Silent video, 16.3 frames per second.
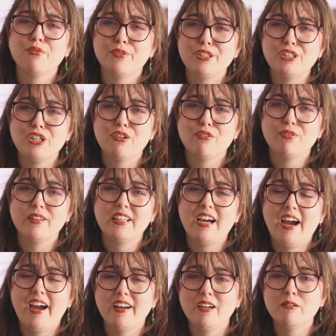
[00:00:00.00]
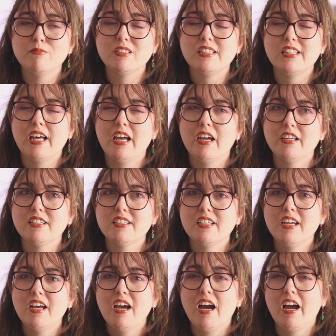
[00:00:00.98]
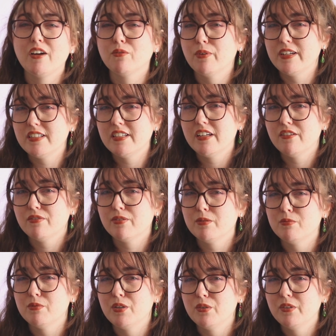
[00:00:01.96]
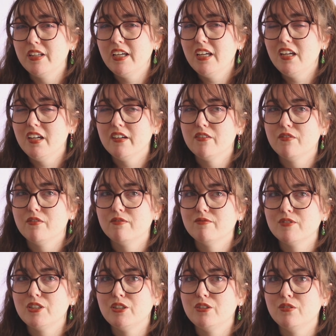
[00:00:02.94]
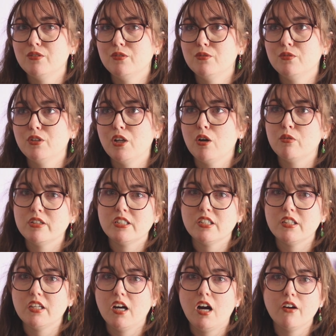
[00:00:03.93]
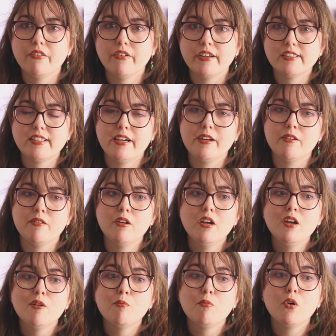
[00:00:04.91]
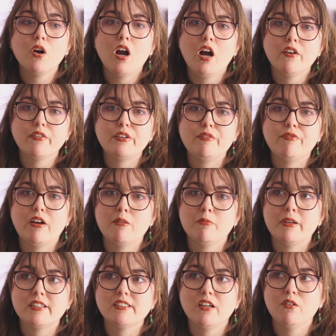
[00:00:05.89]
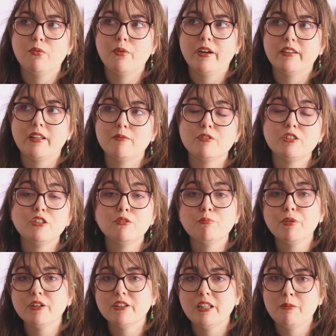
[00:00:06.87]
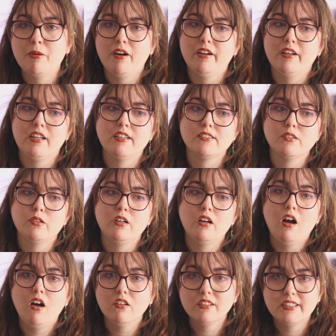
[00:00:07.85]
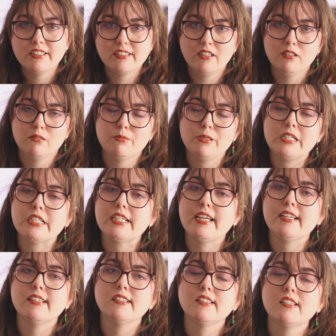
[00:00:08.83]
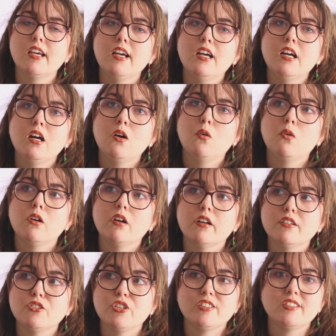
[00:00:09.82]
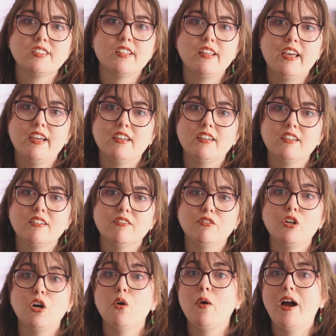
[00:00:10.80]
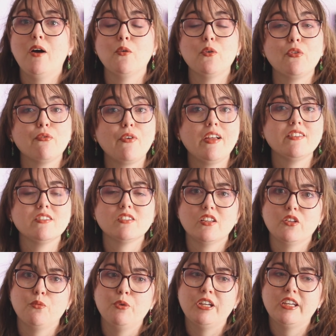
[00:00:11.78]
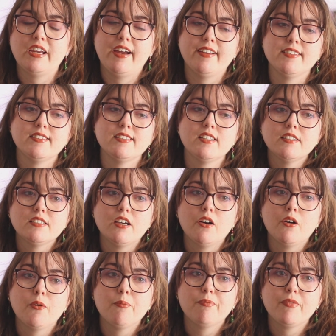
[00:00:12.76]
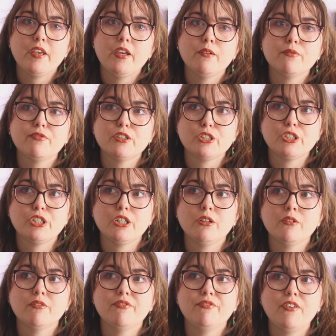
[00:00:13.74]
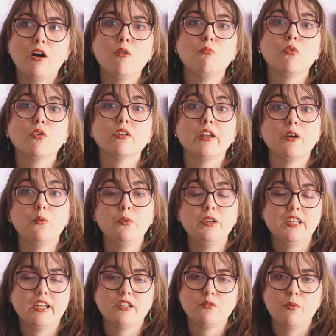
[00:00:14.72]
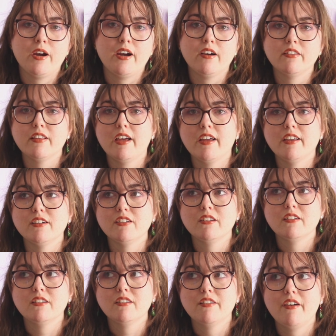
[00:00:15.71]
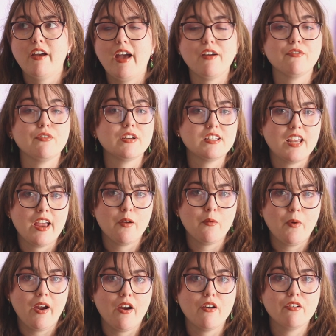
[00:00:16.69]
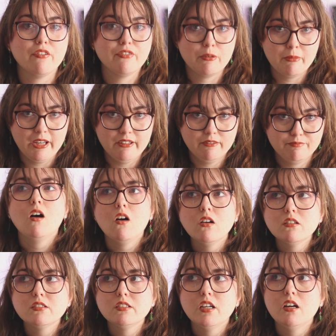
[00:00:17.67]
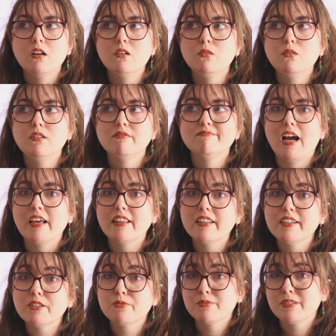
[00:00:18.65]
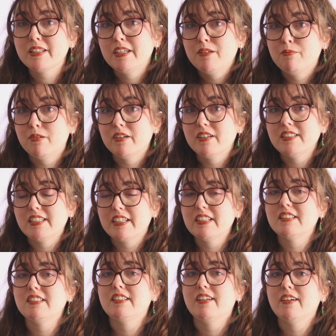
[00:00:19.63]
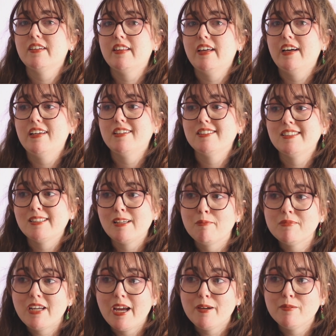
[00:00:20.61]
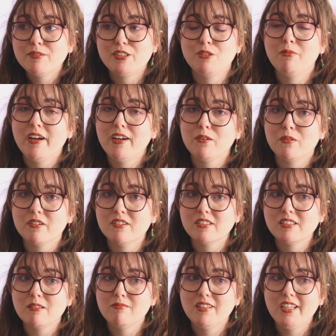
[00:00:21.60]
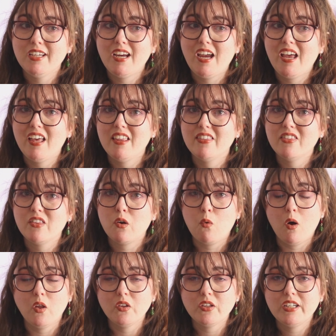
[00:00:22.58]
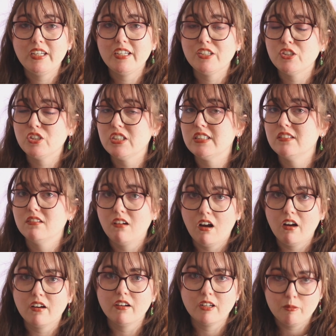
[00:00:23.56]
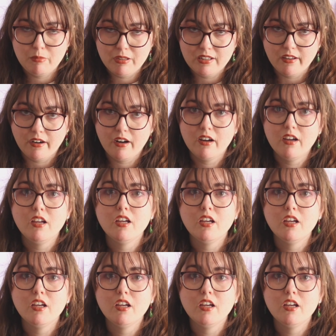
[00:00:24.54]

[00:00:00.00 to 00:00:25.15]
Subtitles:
reaching for the items that I rented from Nuuly to go into the office. I more often found myself wearing them to birthday parties or holiday celebrations, or just to like go out with friends on the weekends. So it for sure felt more like weekend wear than everyday wear for me. Also, I think it's really important to consider that sometimes you might order something and the quality is just not gonna be there.